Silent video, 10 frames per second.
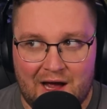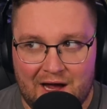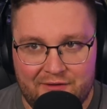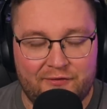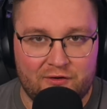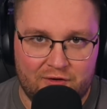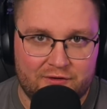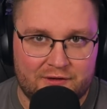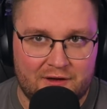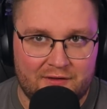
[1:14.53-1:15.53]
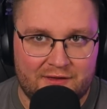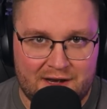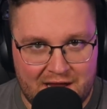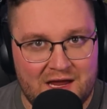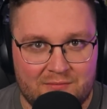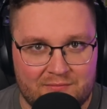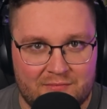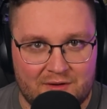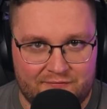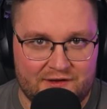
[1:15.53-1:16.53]
I've heard the name
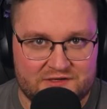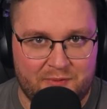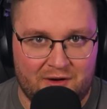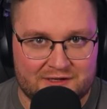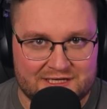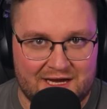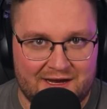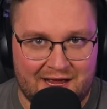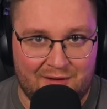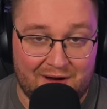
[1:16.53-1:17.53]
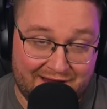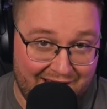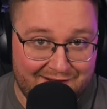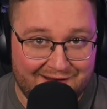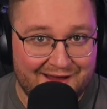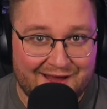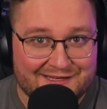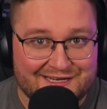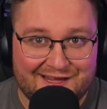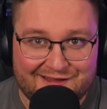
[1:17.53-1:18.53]
of this box set now. Again,
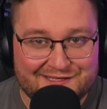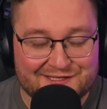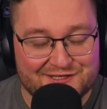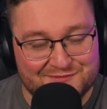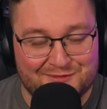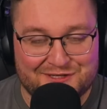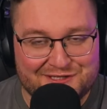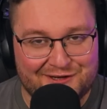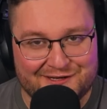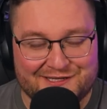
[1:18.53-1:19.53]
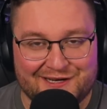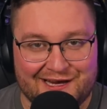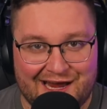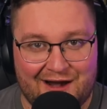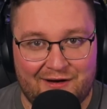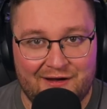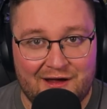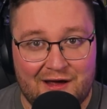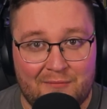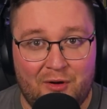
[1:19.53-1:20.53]
take this as much salt as you can carry,
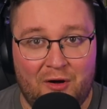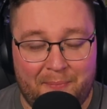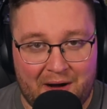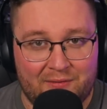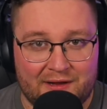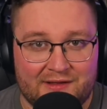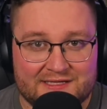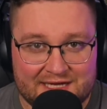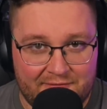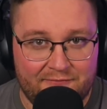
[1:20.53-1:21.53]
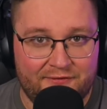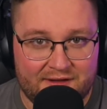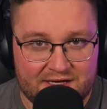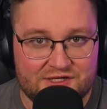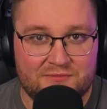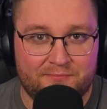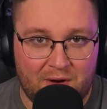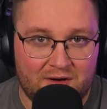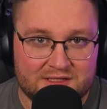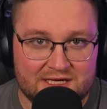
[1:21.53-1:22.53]
but apparently the 10th edition
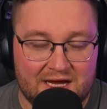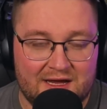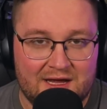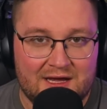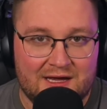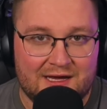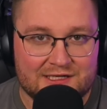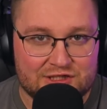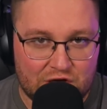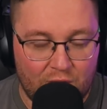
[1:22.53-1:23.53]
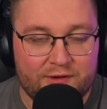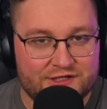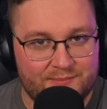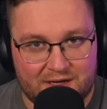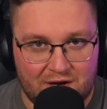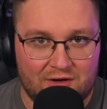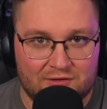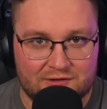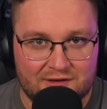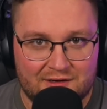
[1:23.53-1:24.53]
box set is going to be
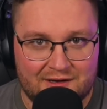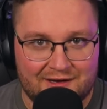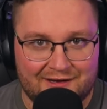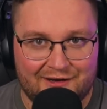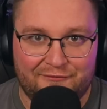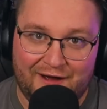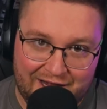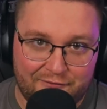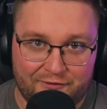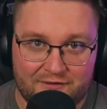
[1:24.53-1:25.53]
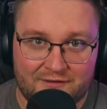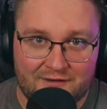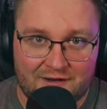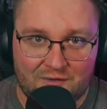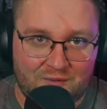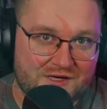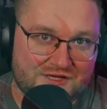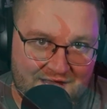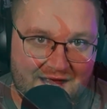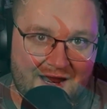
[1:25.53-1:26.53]
called Leviathan,
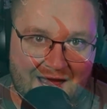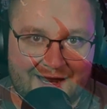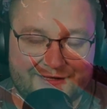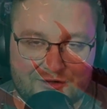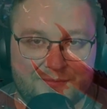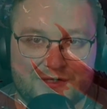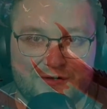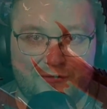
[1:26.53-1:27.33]
which then adds up to